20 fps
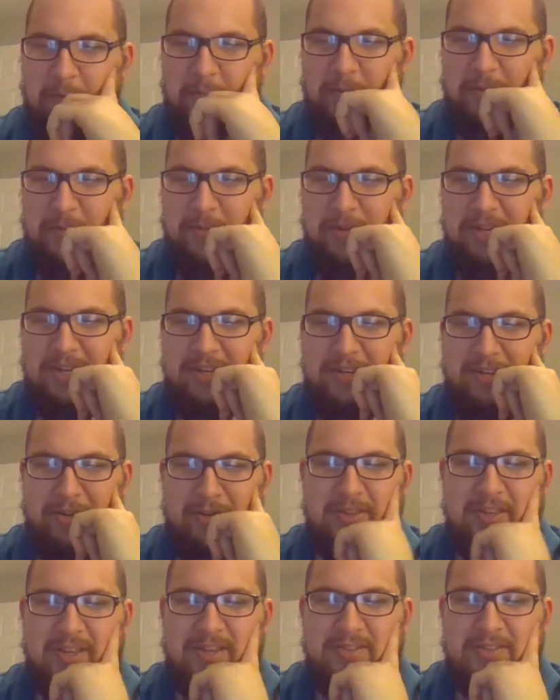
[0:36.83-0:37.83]
we need to know
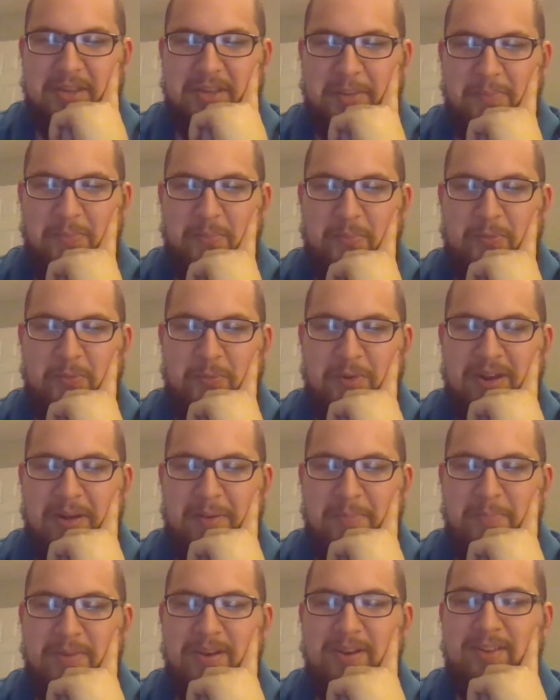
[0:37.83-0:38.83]
that we're not
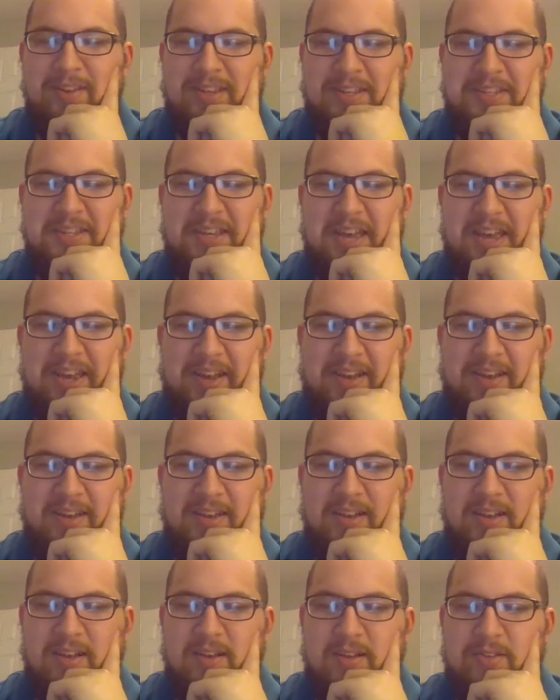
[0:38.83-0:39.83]
merely saying
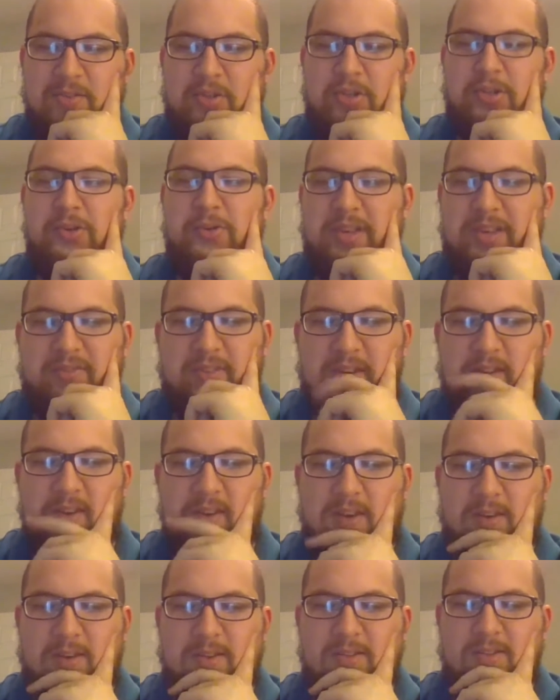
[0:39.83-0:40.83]
too even.
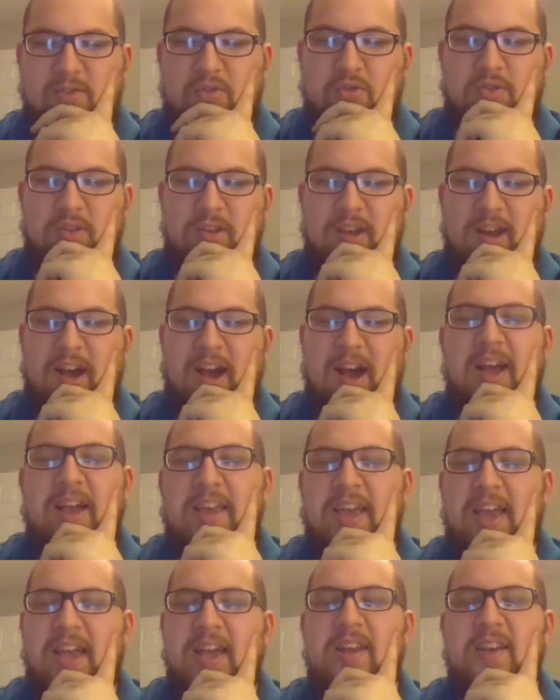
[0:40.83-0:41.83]
No, it's usually I
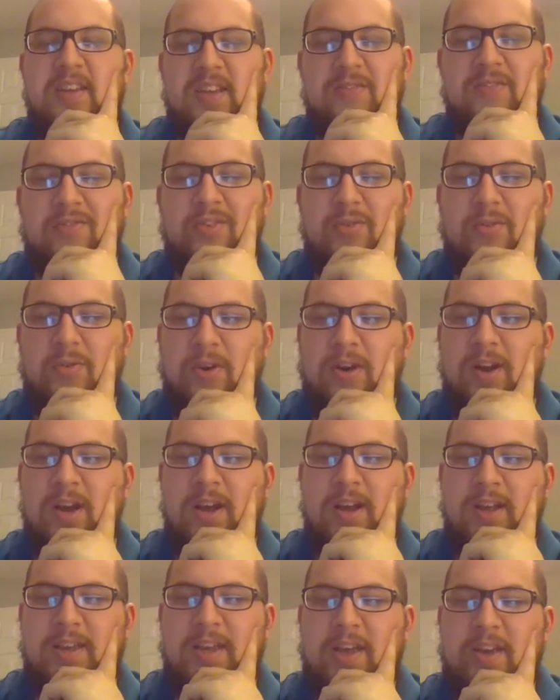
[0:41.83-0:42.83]
can't even or
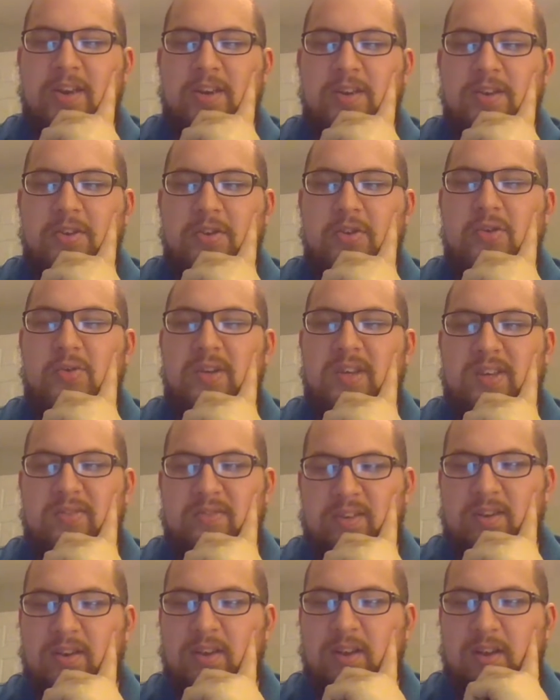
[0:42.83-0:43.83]
can you
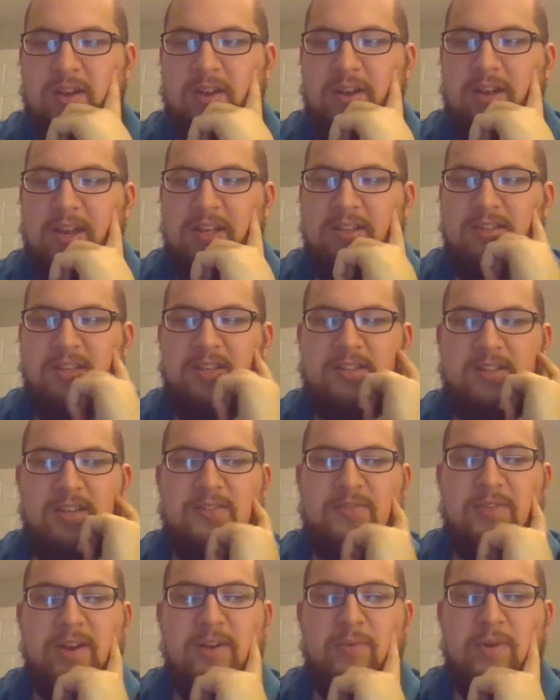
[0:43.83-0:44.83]
even. It's
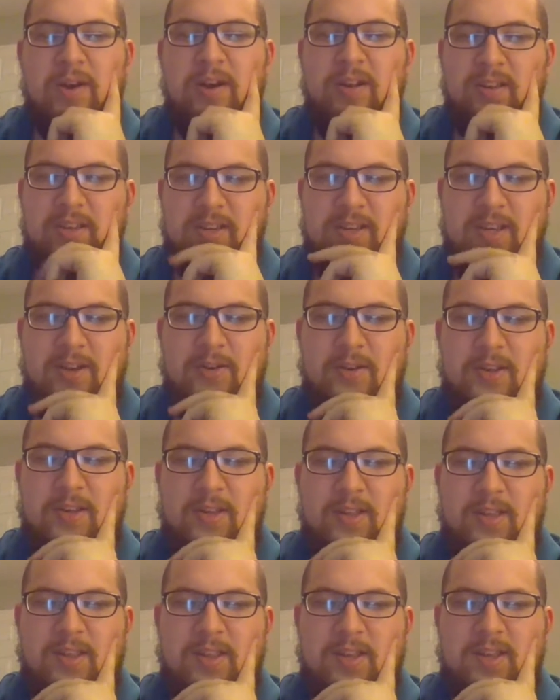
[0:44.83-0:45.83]
very rarely to hear it
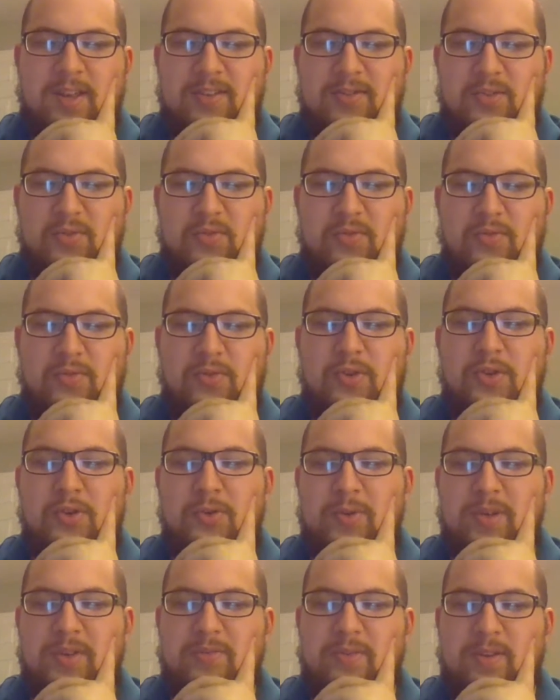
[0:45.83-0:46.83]
in the case of too
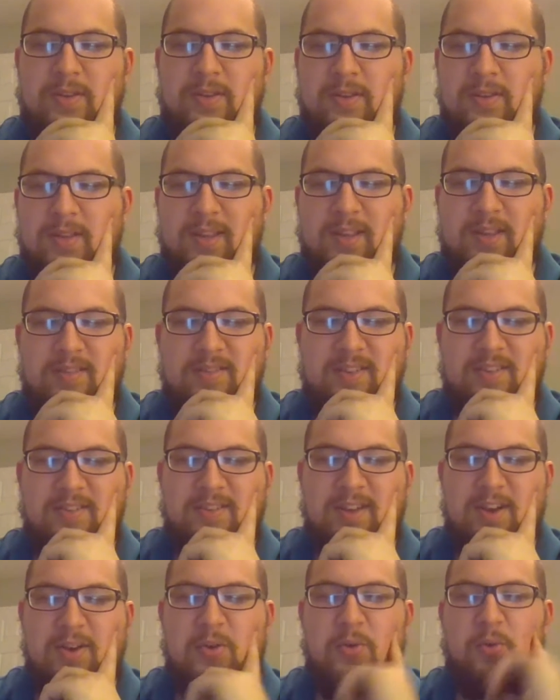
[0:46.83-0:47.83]
even. That's
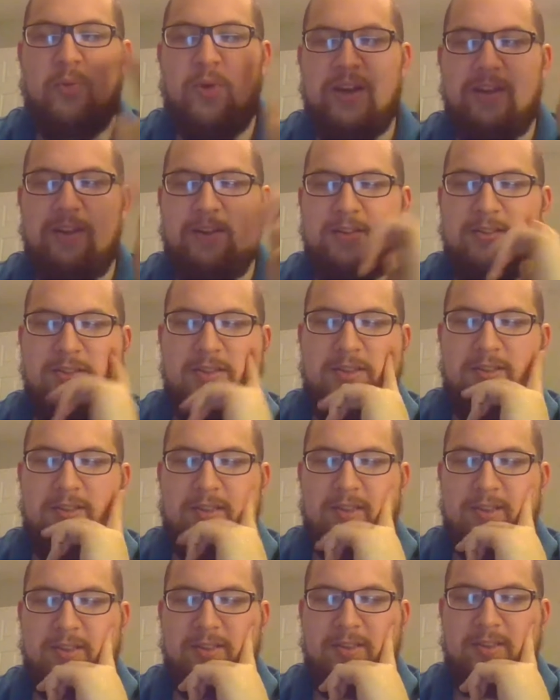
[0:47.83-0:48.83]
not quite
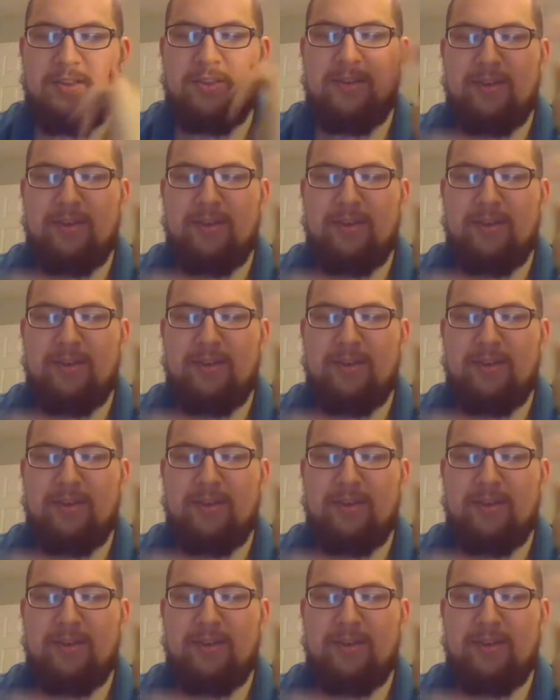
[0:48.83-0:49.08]
the